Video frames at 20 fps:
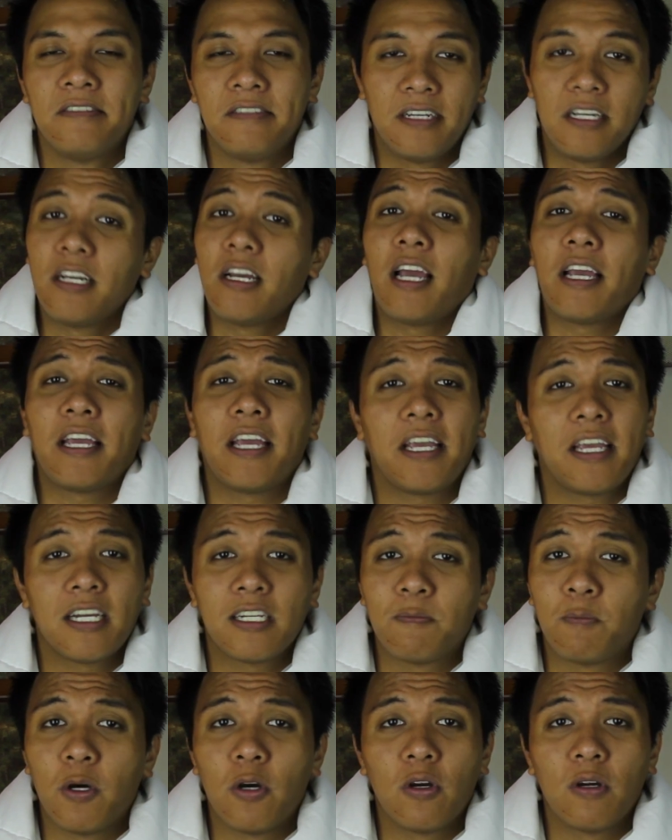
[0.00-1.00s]
Like, I can't
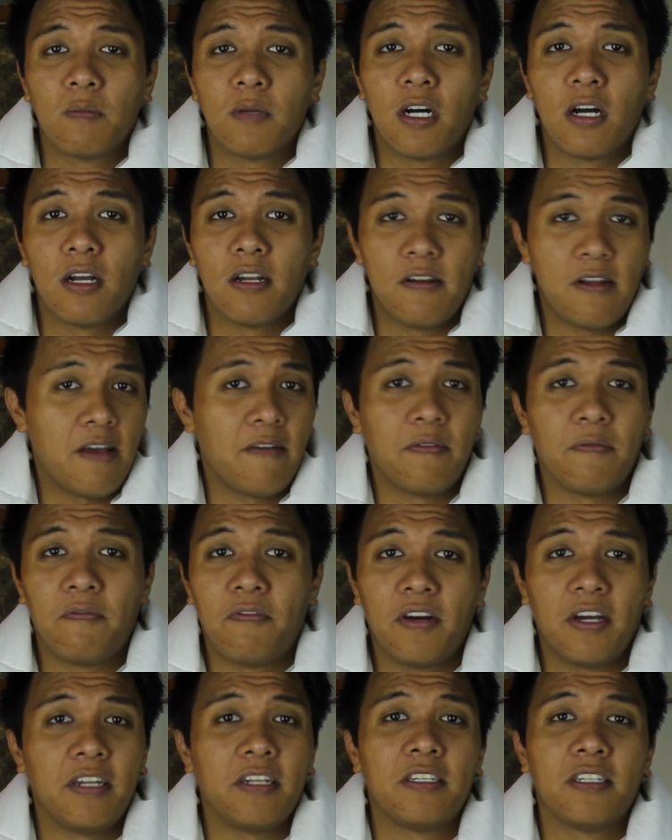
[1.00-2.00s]
catch Pokemon and have them
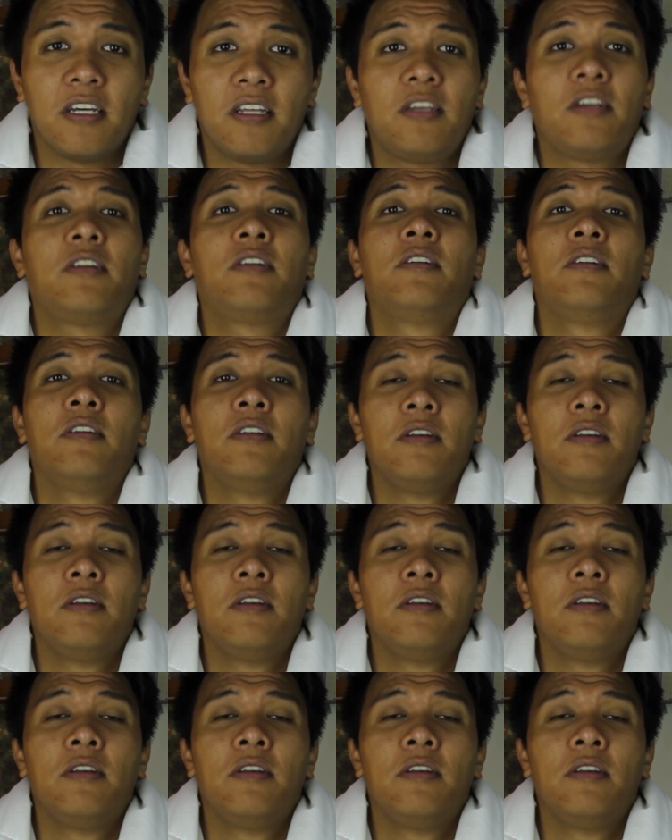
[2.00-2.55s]
fight each other.